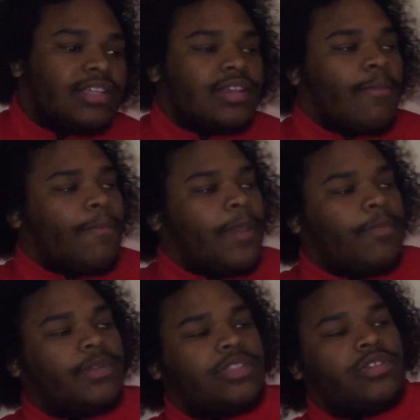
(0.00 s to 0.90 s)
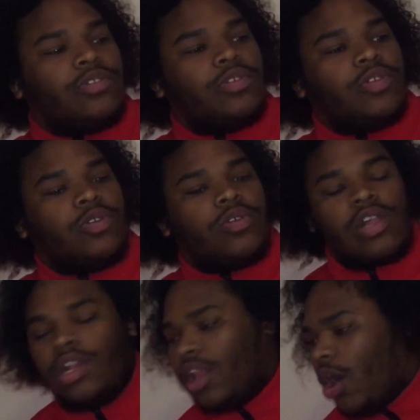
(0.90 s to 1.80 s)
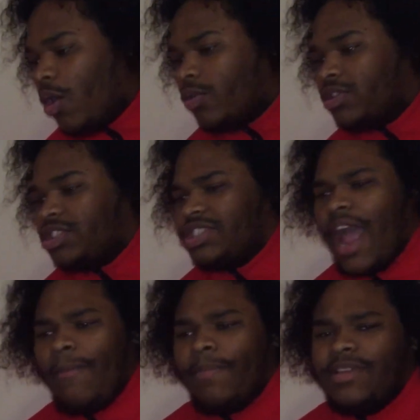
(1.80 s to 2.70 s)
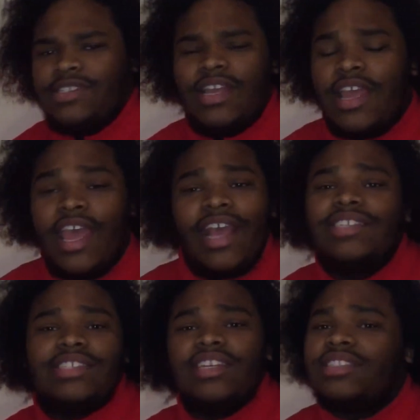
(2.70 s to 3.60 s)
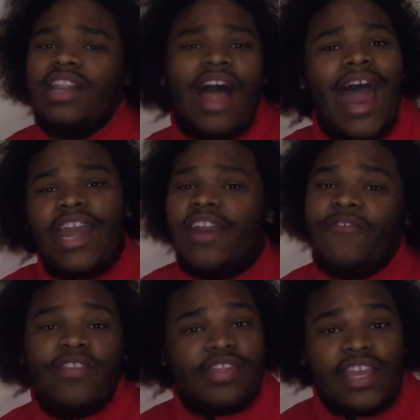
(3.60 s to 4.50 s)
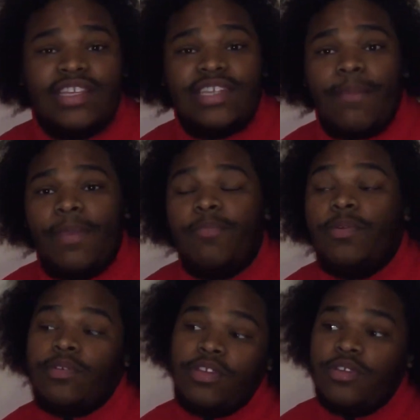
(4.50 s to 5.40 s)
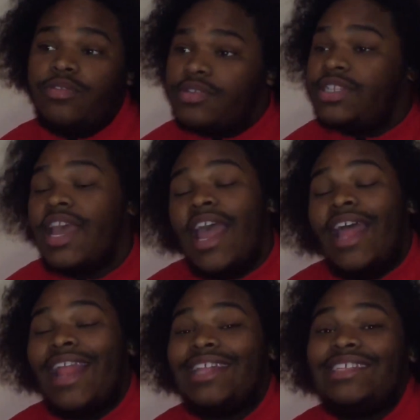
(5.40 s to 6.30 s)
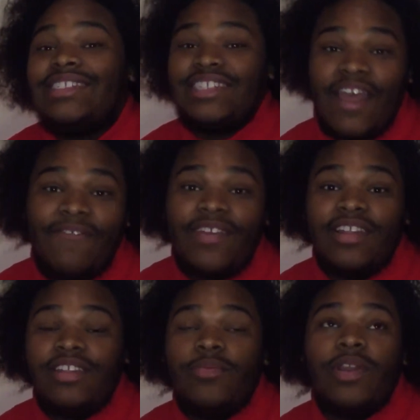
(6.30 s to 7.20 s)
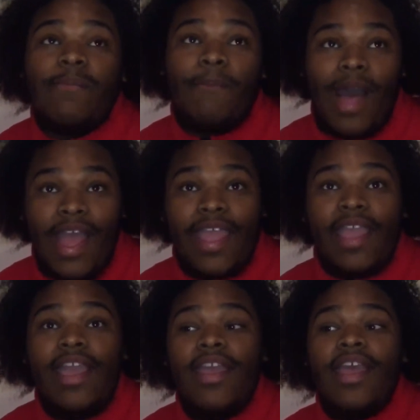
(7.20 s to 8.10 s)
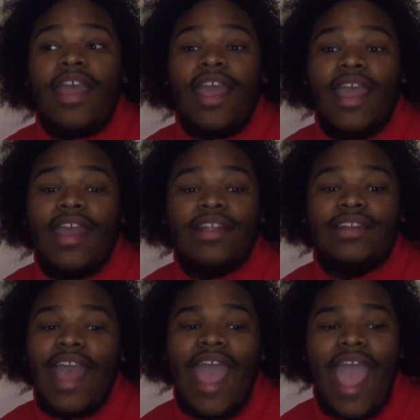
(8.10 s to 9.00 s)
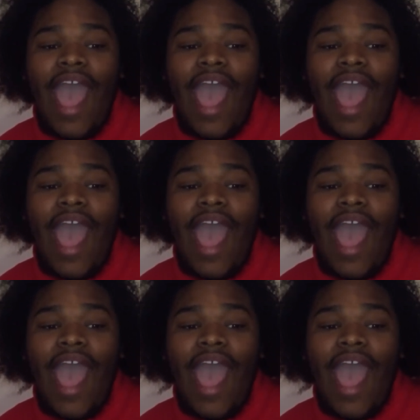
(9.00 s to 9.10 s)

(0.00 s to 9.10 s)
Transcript: some people do clothes shopping. So it's there's a lot of different things that people use and that's definitely one of mine. And